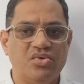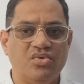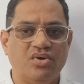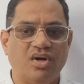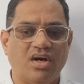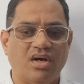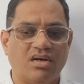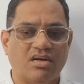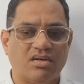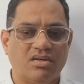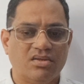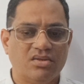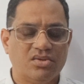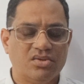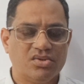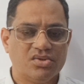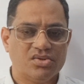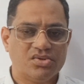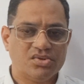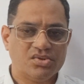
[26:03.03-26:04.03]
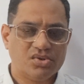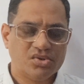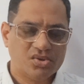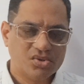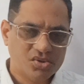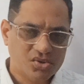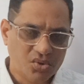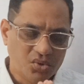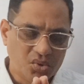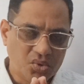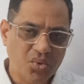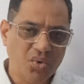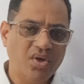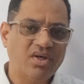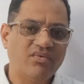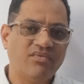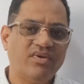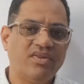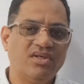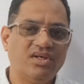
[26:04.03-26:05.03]
you are, you do
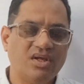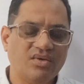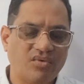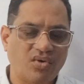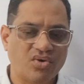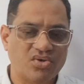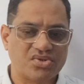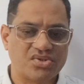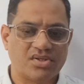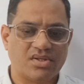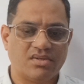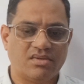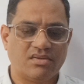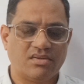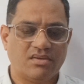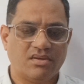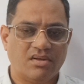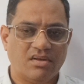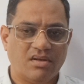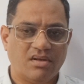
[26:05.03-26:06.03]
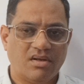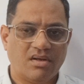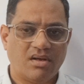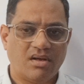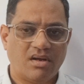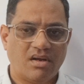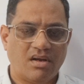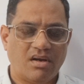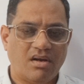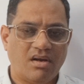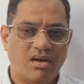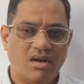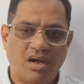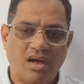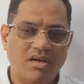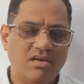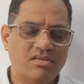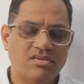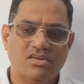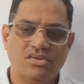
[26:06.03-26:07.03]
it with devotion
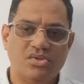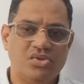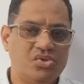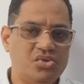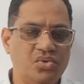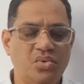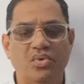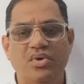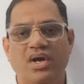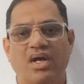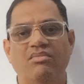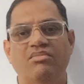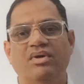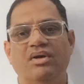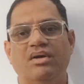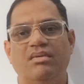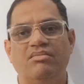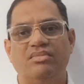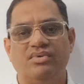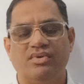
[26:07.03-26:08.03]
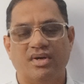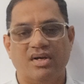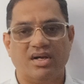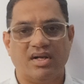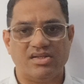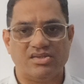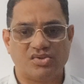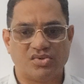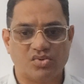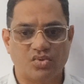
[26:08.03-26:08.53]
and you can become realized.